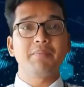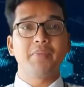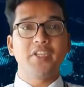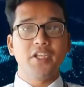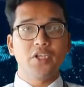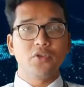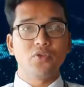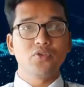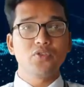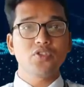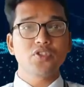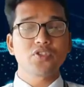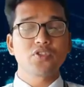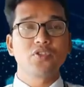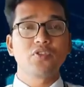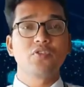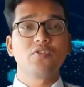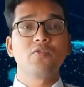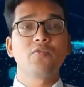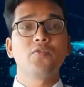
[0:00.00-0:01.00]

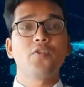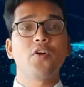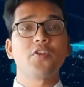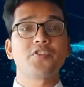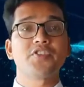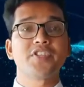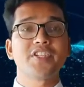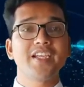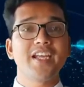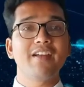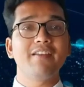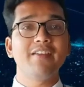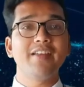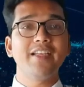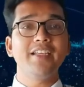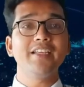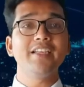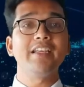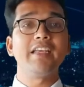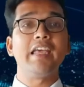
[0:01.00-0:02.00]
used for
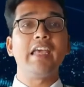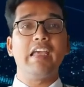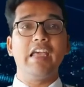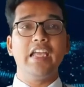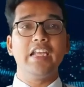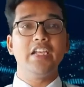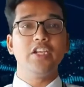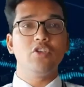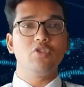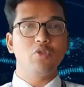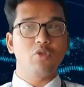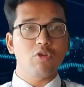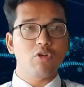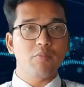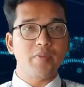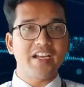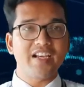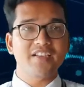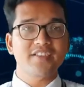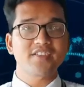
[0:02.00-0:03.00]
sharing any
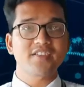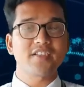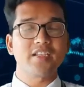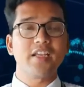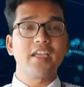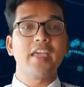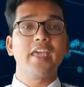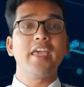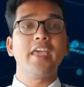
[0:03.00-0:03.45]
documents,